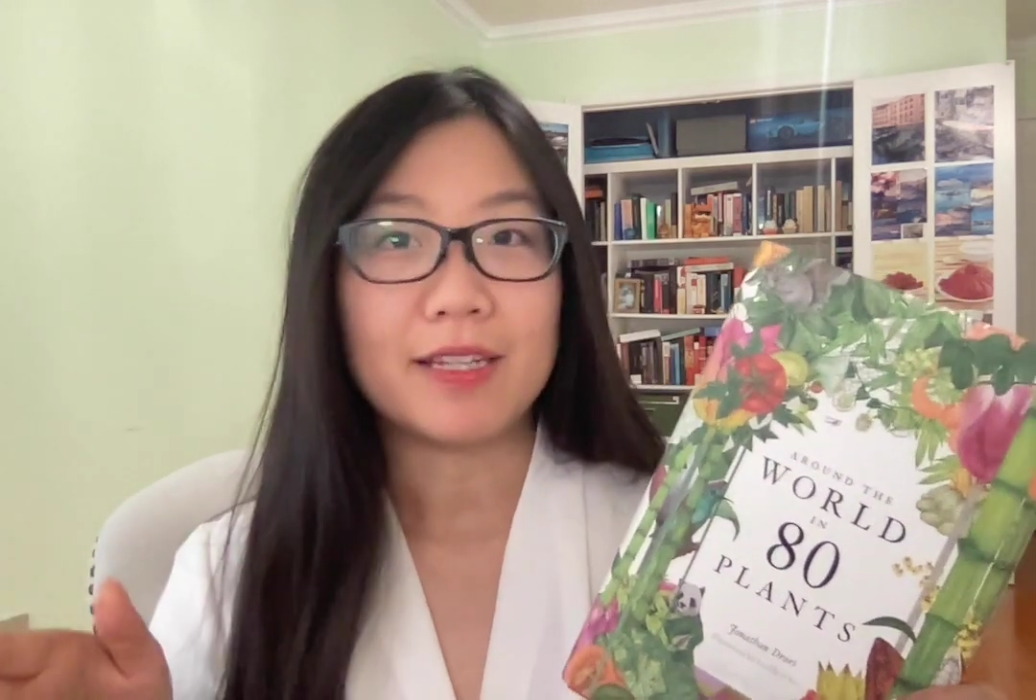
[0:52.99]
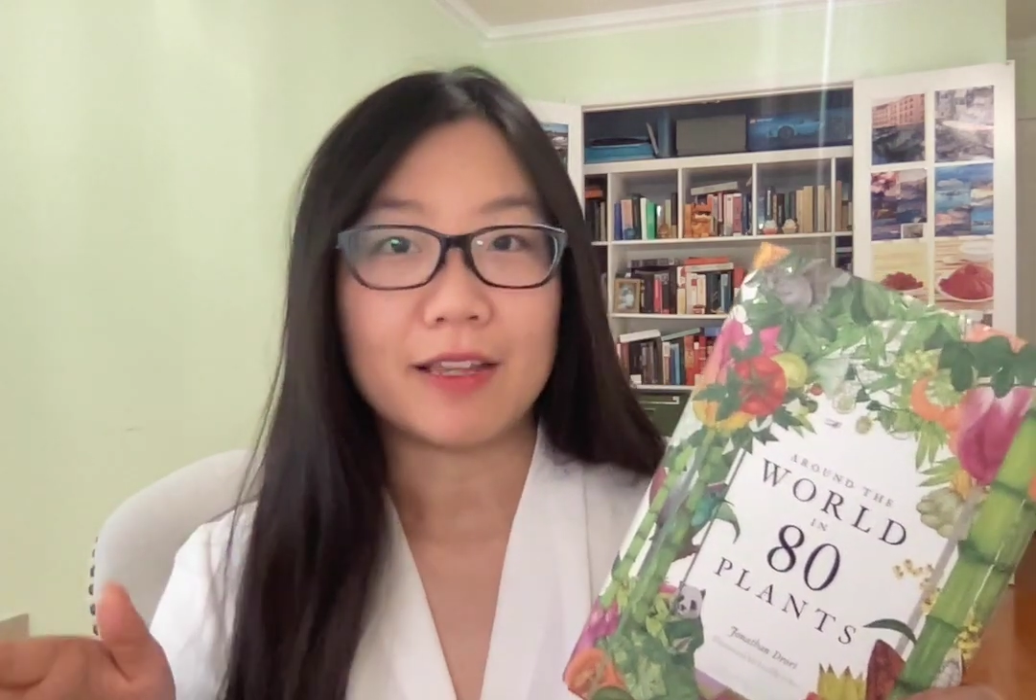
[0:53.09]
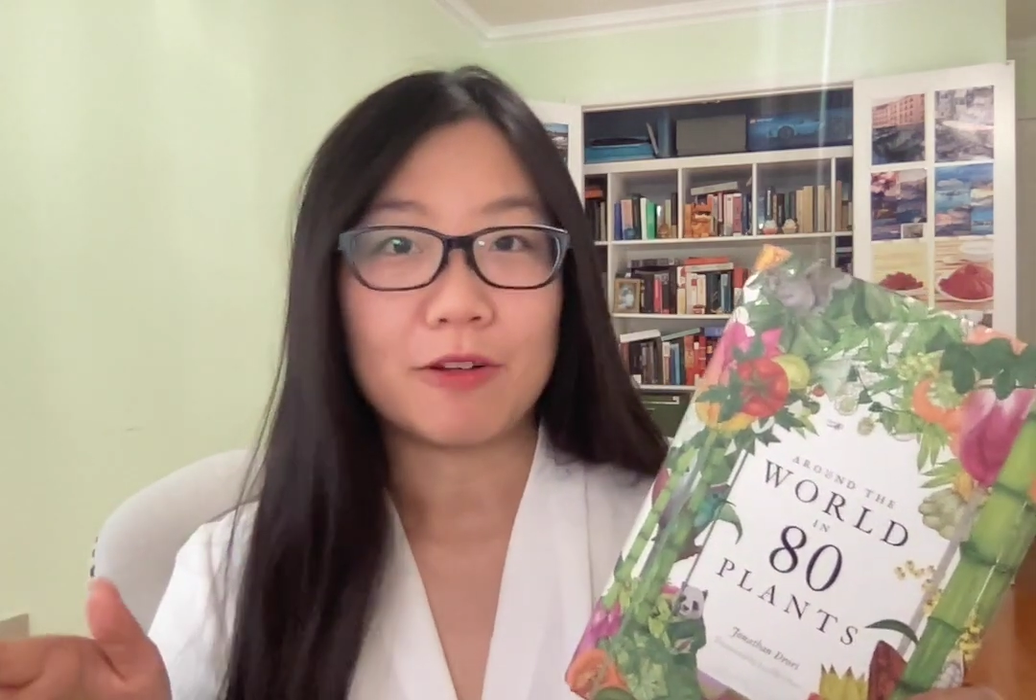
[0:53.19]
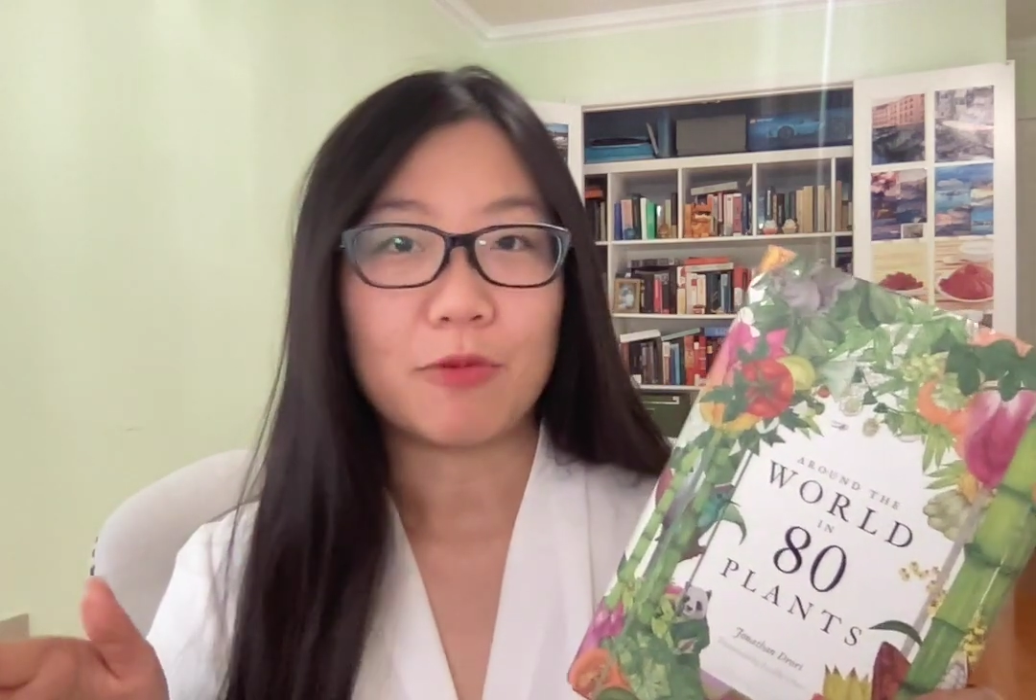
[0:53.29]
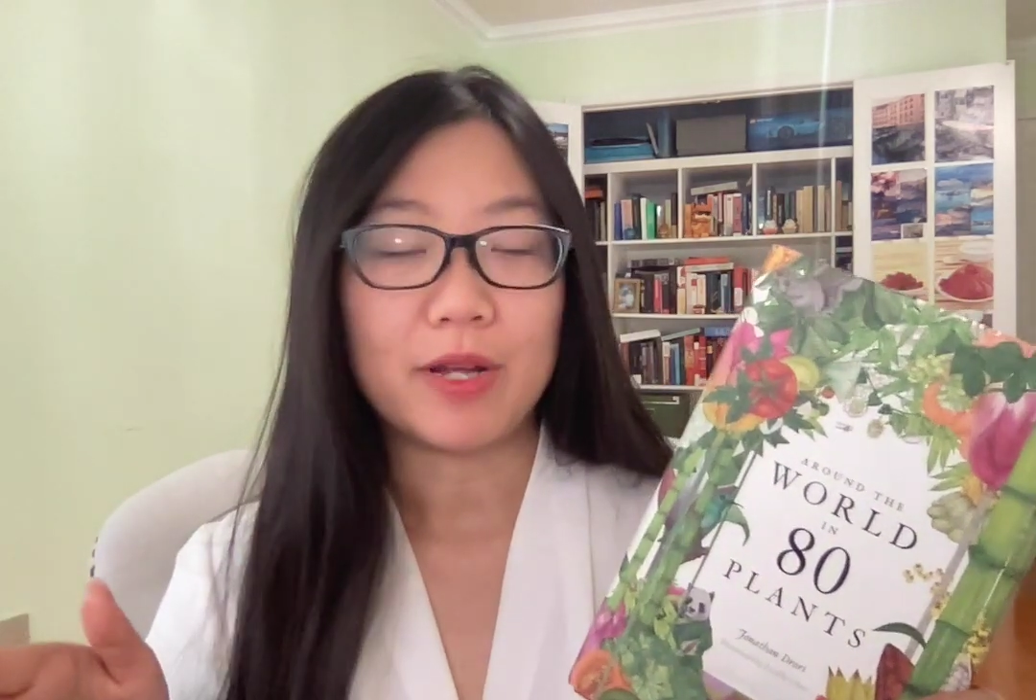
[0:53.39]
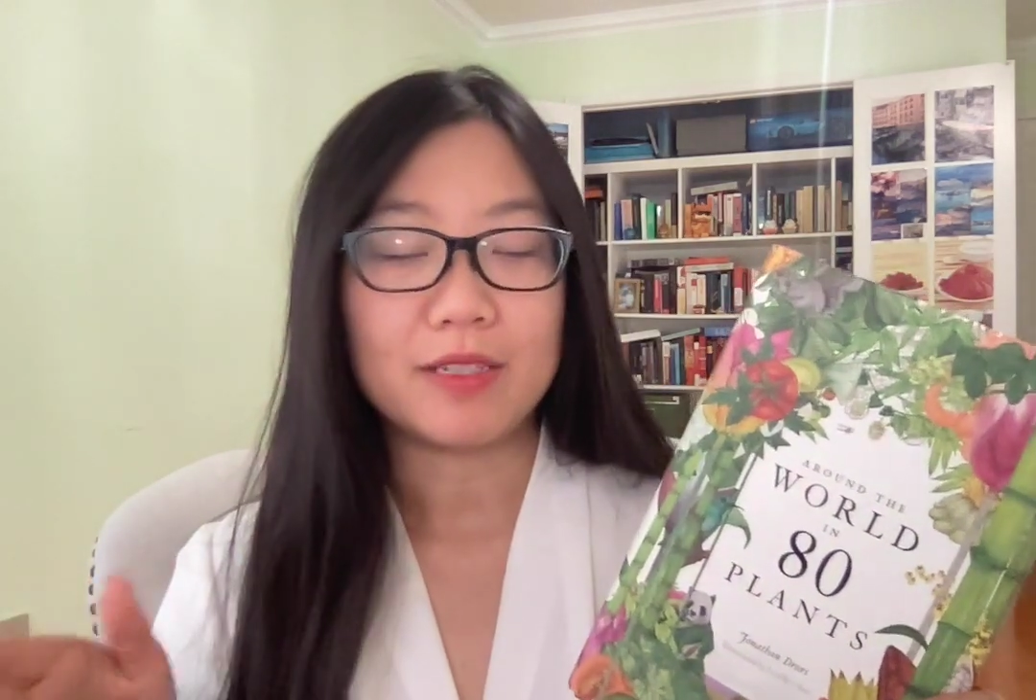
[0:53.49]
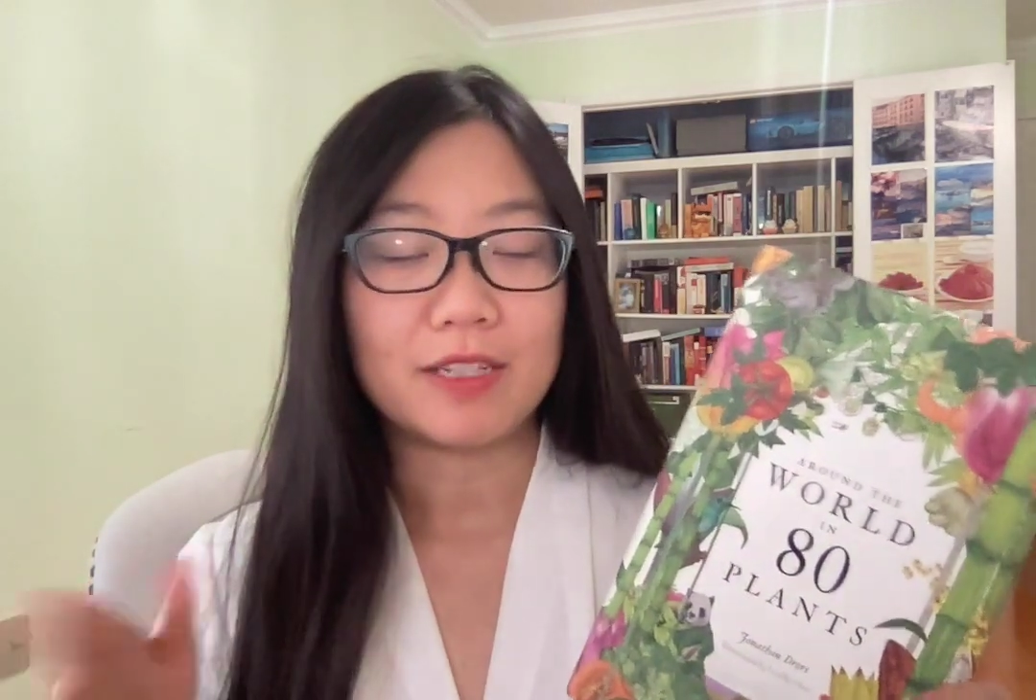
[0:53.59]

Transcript: the other one,